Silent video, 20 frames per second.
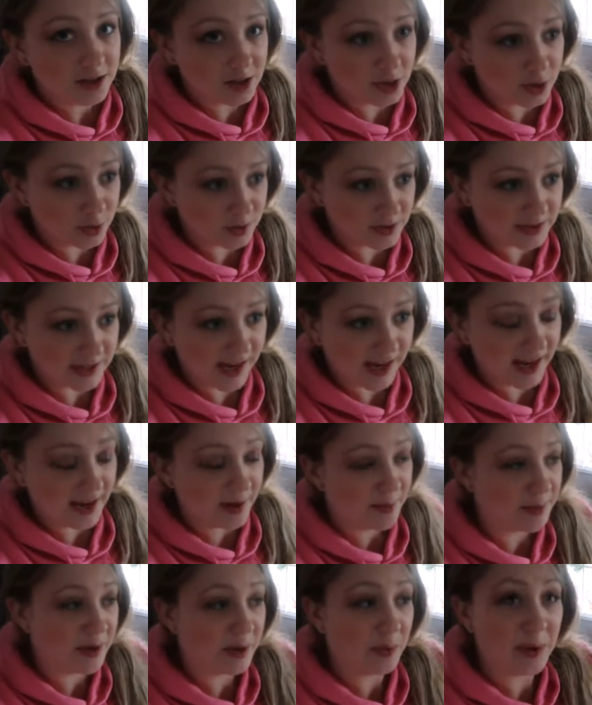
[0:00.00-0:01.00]

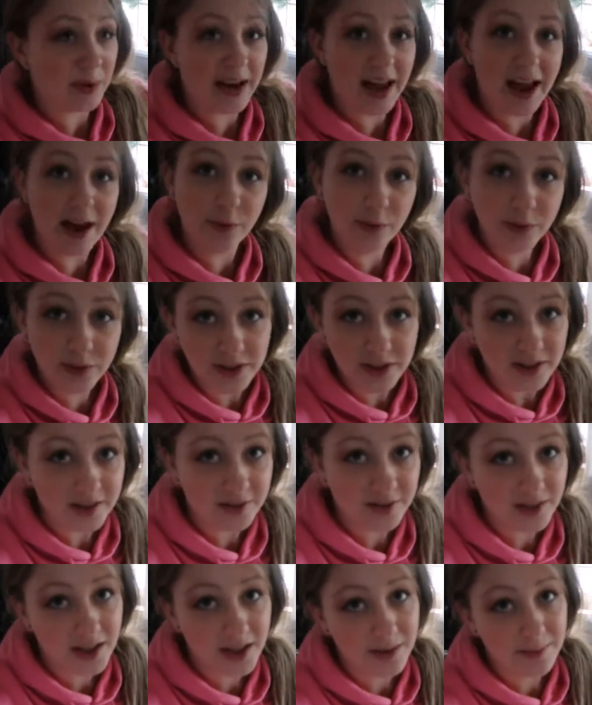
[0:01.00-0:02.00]
Tuesday, but it went out for
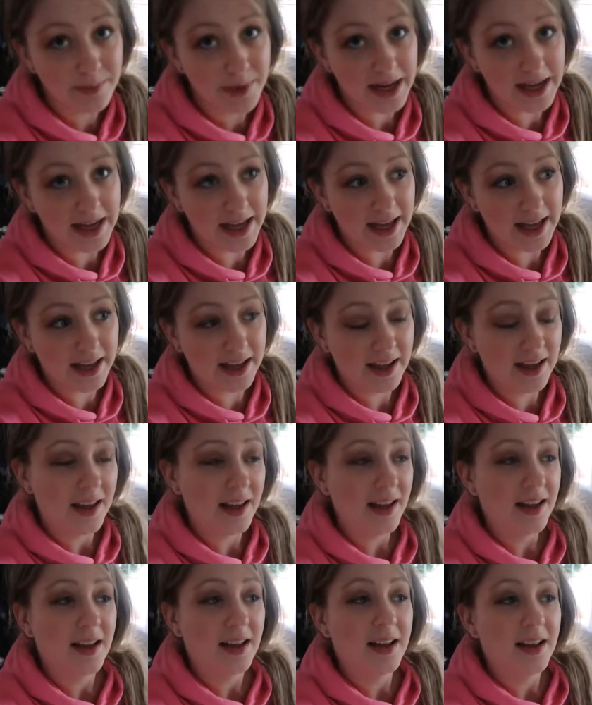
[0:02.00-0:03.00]
delivery on Monday,
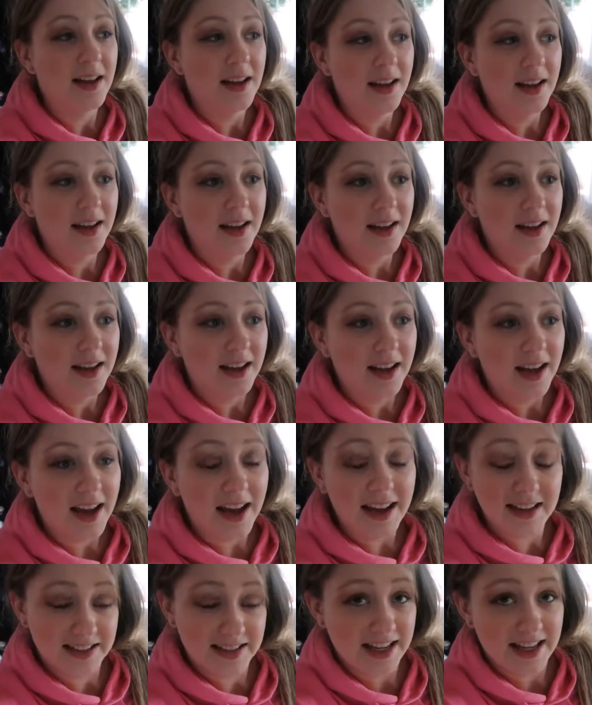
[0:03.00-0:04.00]

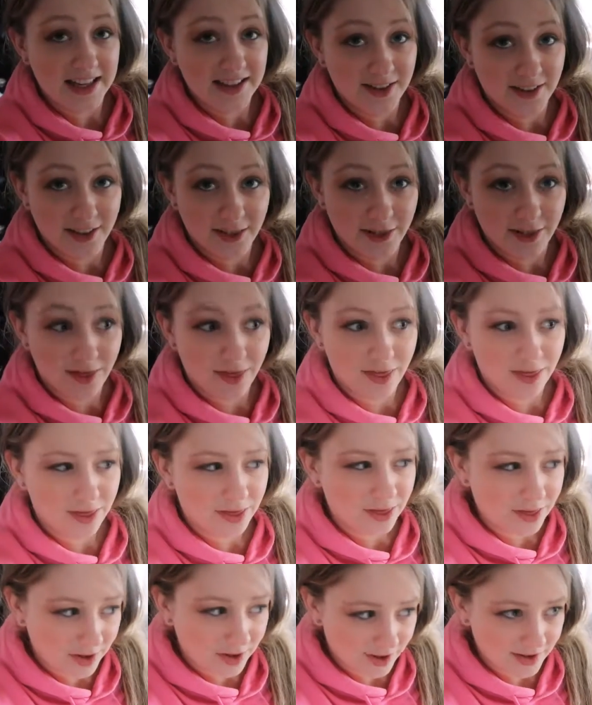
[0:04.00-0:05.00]
and today's
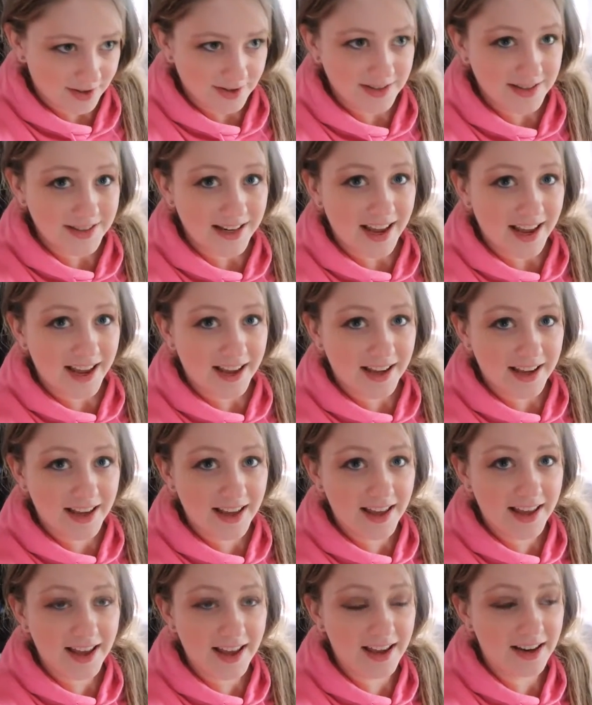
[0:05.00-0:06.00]
Thursday,
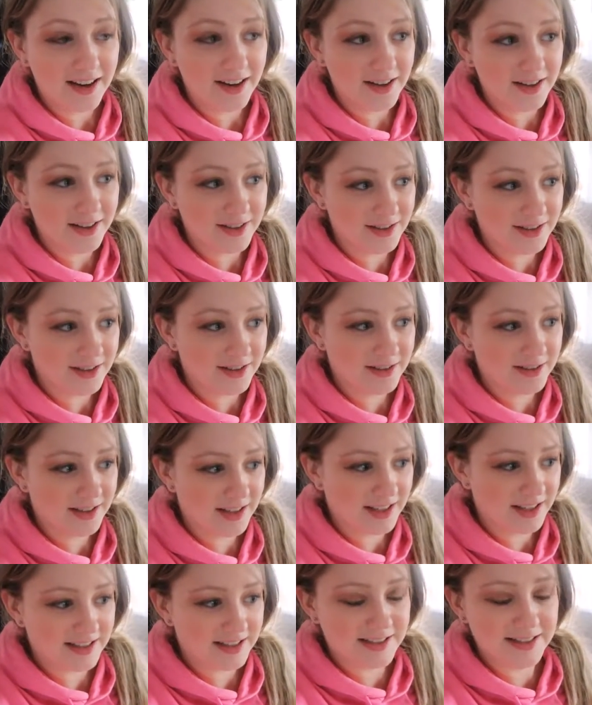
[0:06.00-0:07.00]
and on
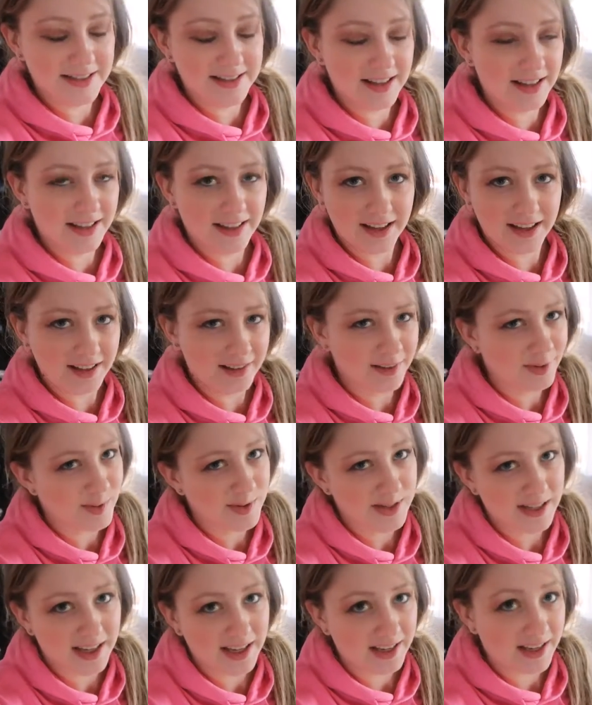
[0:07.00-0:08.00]
it like there
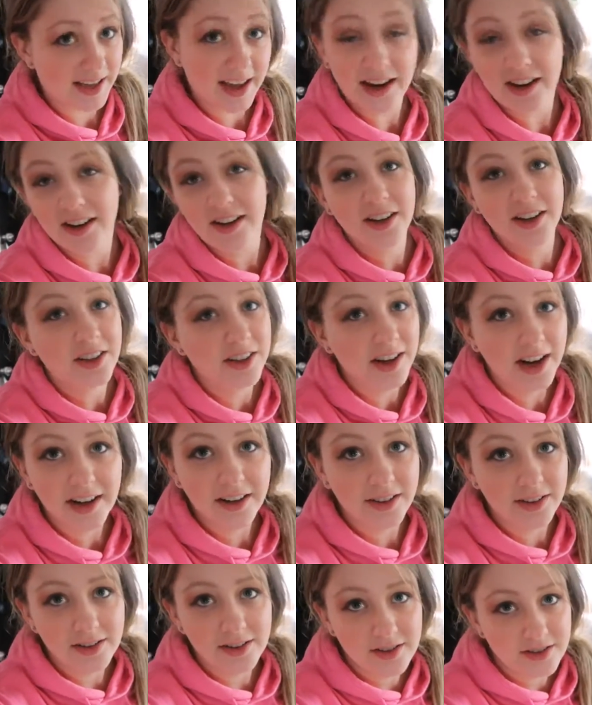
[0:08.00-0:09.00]
was like a carrier
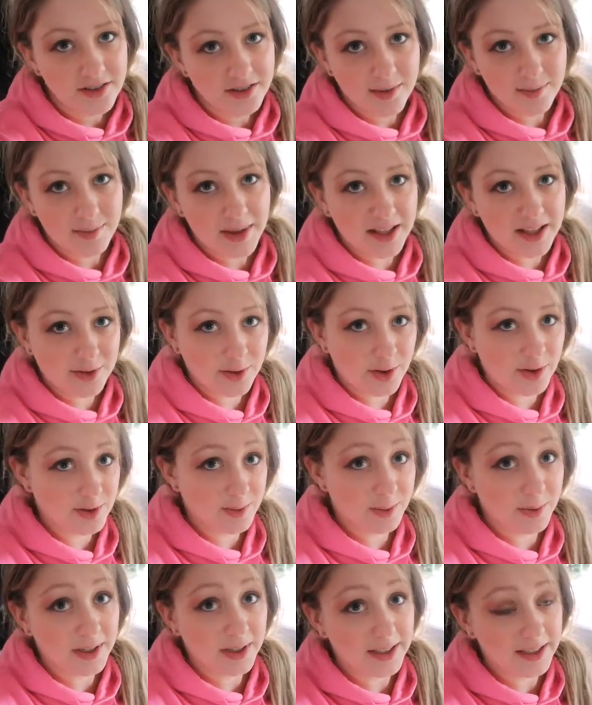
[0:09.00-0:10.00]
error or something, so I
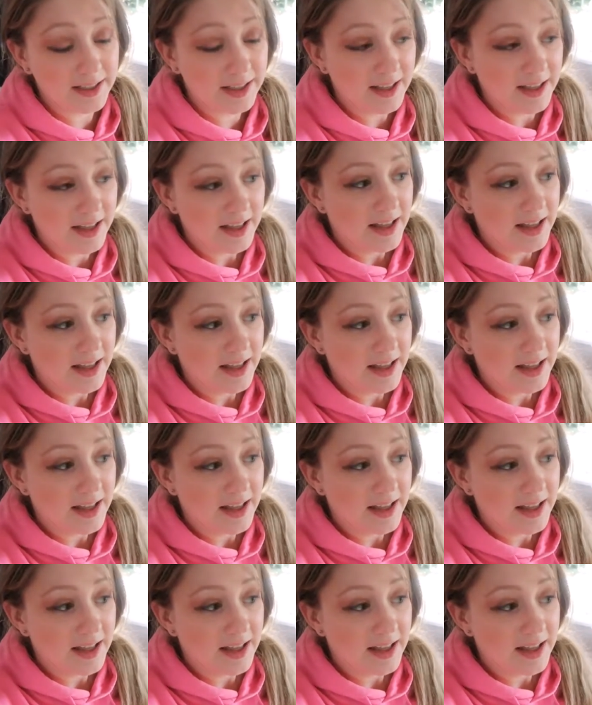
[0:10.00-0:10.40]
was worried,